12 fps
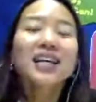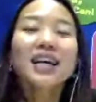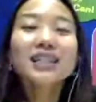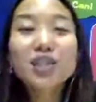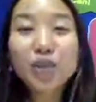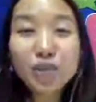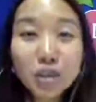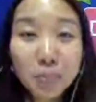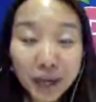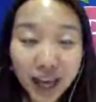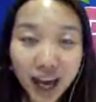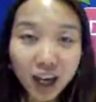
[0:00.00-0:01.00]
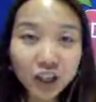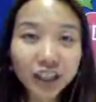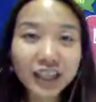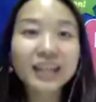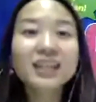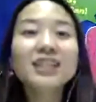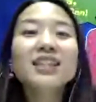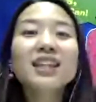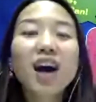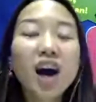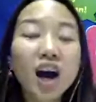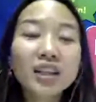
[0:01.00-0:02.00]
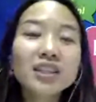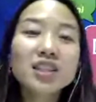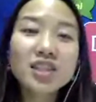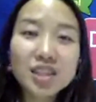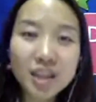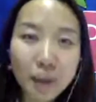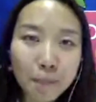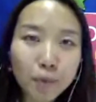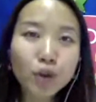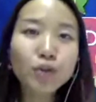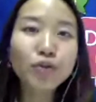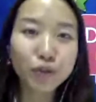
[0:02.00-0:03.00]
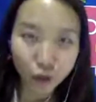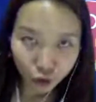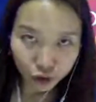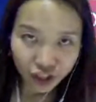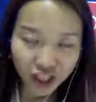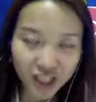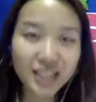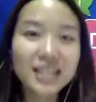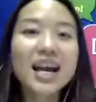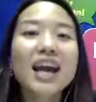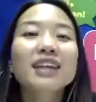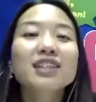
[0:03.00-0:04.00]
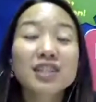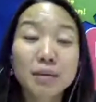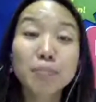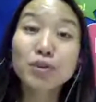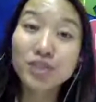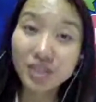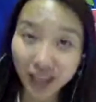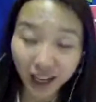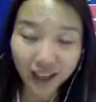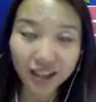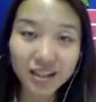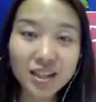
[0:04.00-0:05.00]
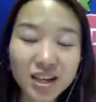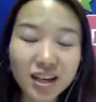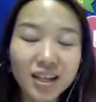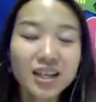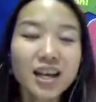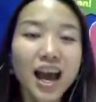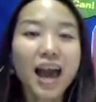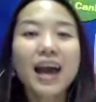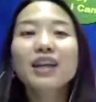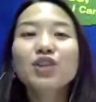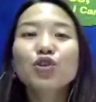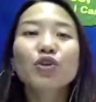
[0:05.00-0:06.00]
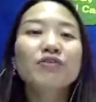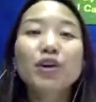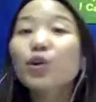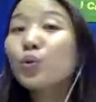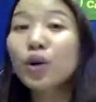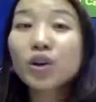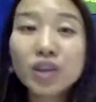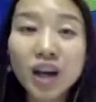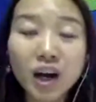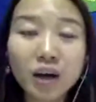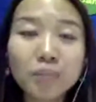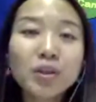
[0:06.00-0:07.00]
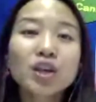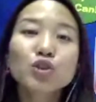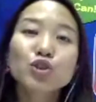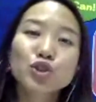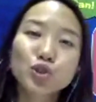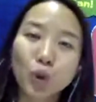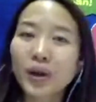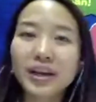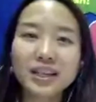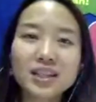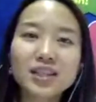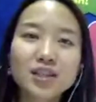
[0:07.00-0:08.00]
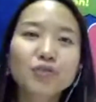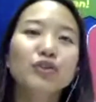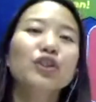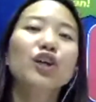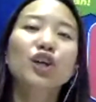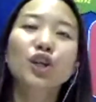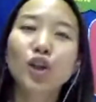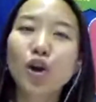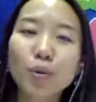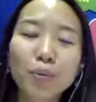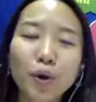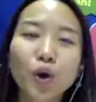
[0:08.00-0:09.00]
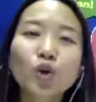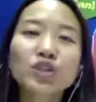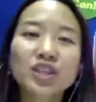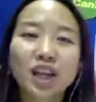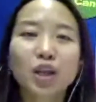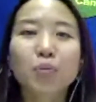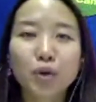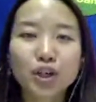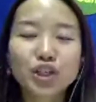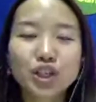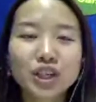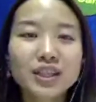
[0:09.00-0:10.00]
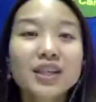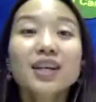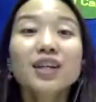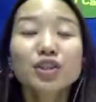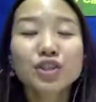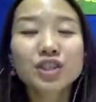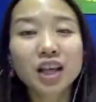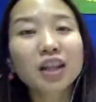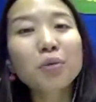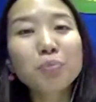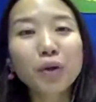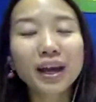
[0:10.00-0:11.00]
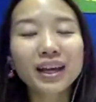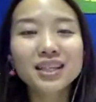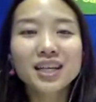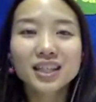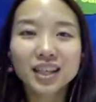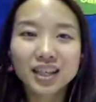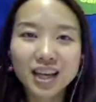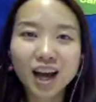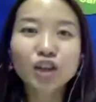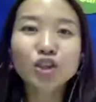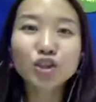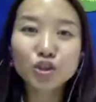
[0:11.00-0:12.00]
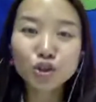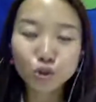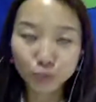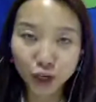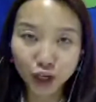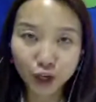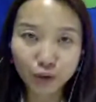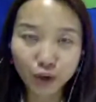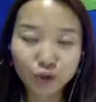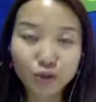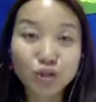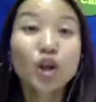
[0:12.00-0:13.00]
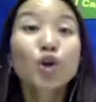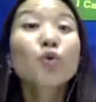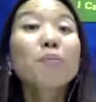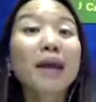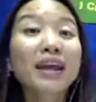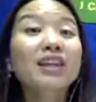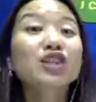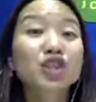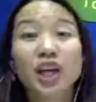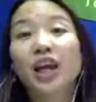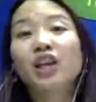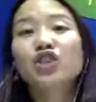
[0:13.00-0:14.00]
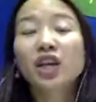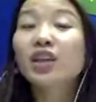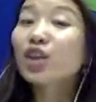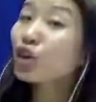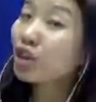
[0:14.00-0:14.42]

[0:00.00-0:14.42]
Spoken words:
It's going to be held on December 1st and December 2nd. And you're very welcome to join us for the global celebration to celebrate the young superheroes who made a change in their